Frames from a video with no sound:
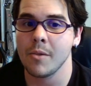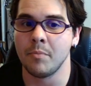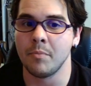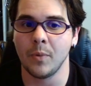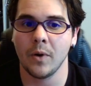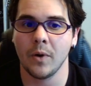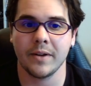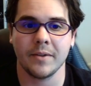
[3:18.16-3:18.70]

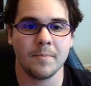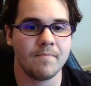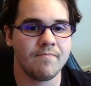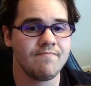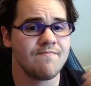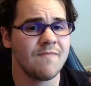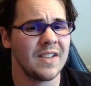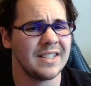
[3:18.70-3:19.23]
but
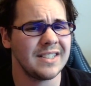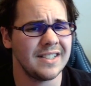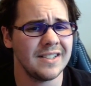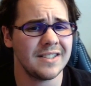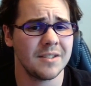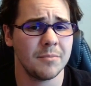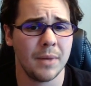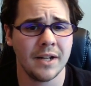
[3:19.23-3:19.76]
since
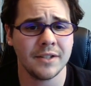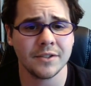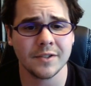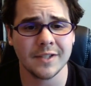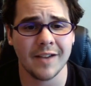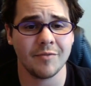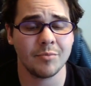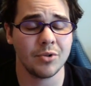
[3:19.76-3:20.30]
the monsters
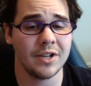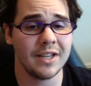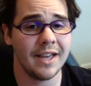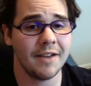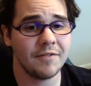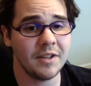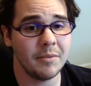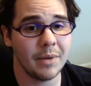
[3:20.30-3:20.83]
have pretty
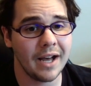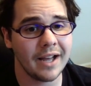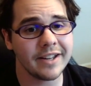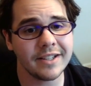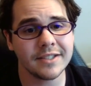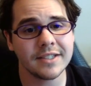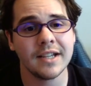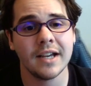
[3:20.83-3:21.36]
hefty
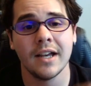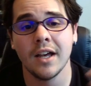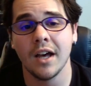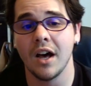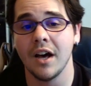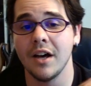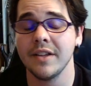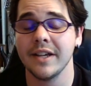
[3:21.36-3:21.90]
bodies,
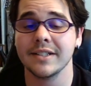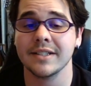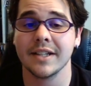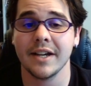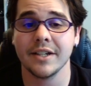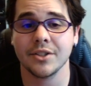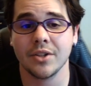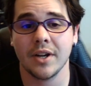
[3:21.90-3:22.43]
unlike
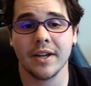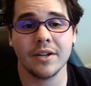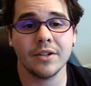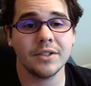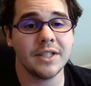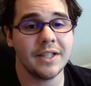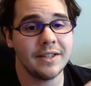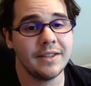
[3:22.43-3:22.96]
Sky
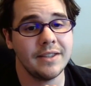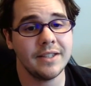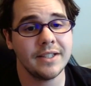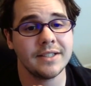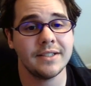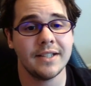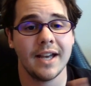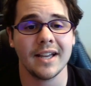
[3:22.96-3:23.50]
Strikers, this
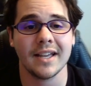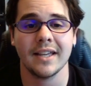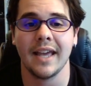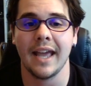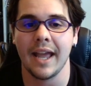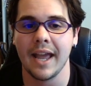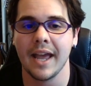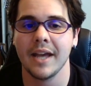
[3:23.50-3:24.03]
deck
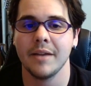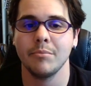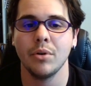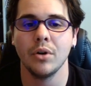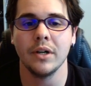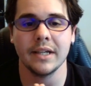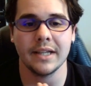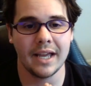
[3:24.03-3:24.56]
can
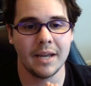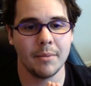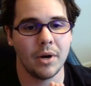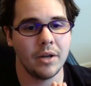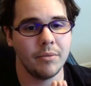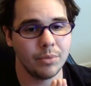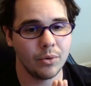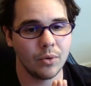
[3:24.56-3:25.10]
put game
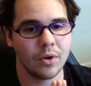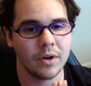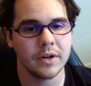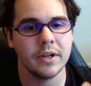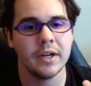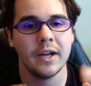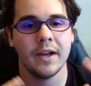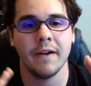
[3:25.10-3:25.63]
on
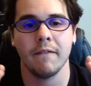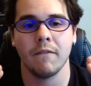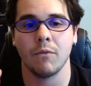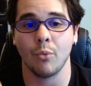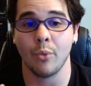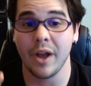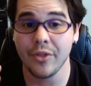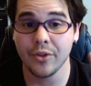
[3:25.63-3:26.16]
board
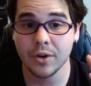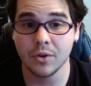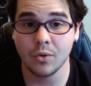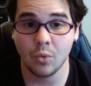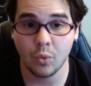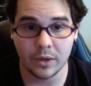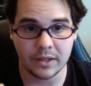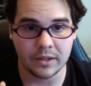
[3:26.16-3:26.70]
rather
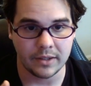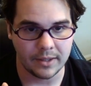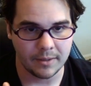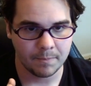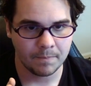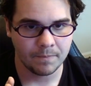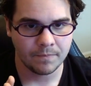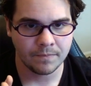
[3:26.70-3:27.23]
quickly.
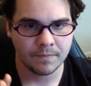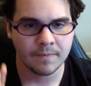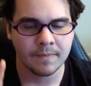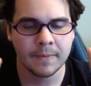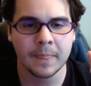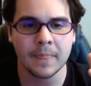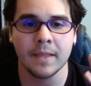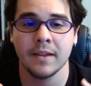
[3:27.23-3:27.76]

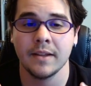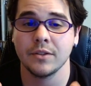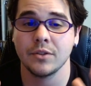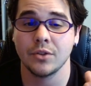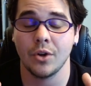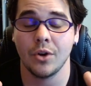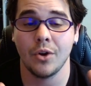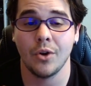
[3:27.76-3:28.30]

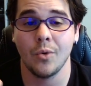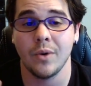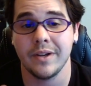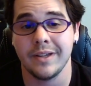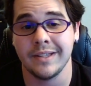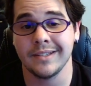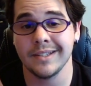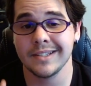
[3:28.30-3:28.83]
So
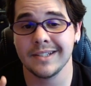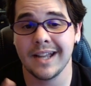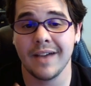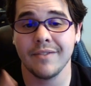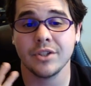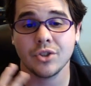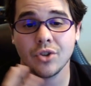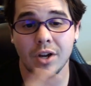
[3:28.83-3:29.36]
it doesn't have
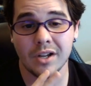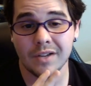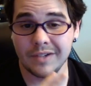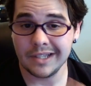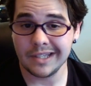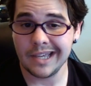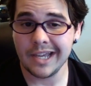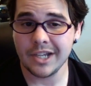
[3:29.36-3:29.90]
as strong of
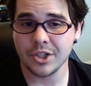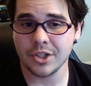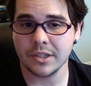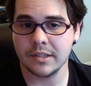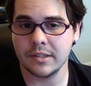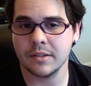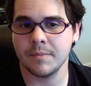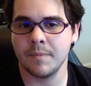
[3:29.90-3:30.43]

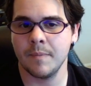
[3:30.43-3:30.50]
negation